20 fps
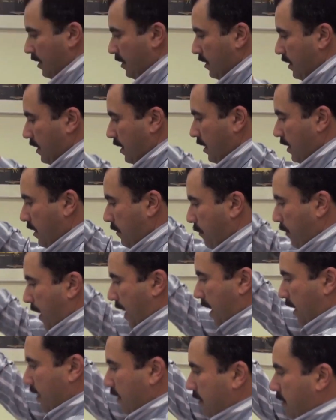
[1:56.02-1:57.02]
This is the
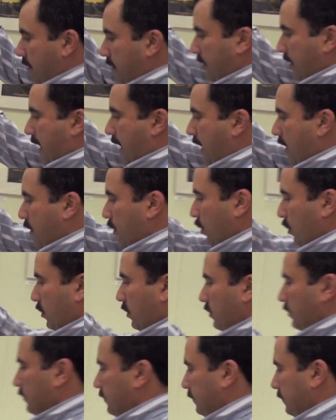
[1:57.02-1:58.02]
pilot's
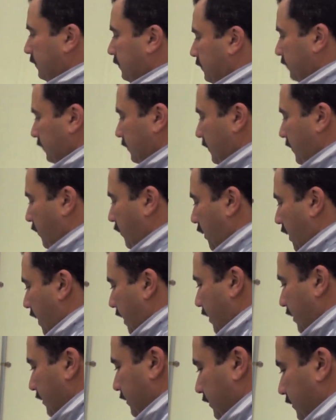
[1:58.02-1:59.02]
actual
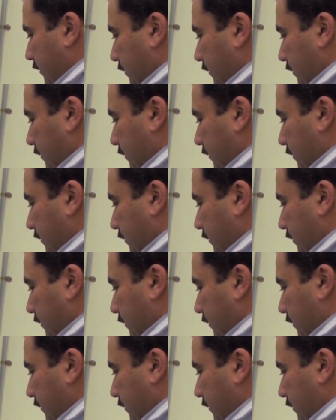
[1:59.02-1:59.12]
flight